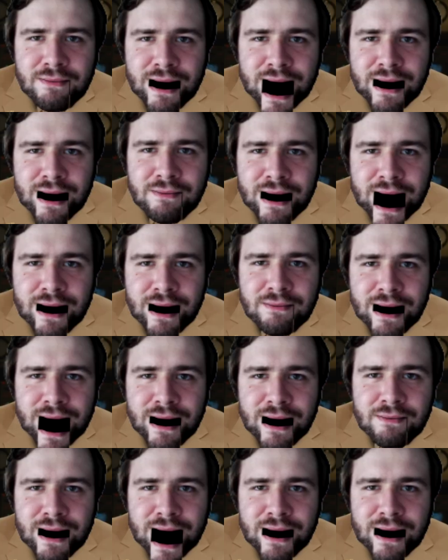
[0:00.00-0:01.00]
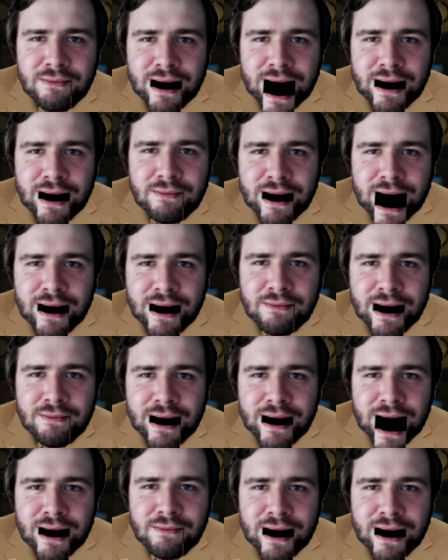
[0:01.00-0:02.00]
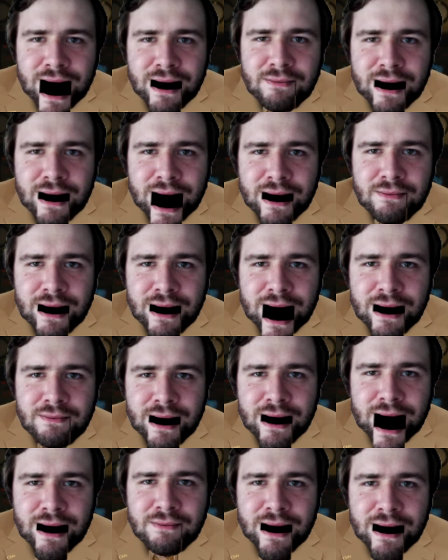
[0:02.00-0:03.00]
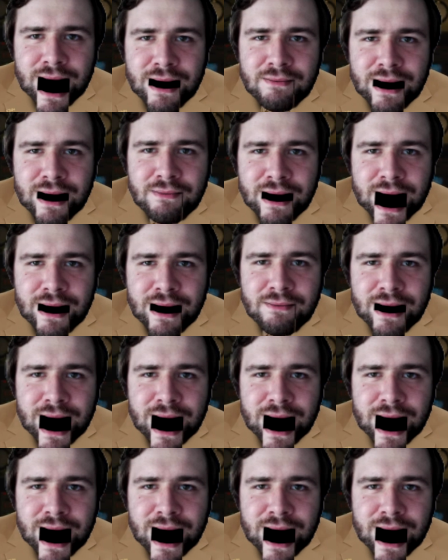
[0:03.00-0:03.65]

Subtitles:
If you have any further questions or any queries or any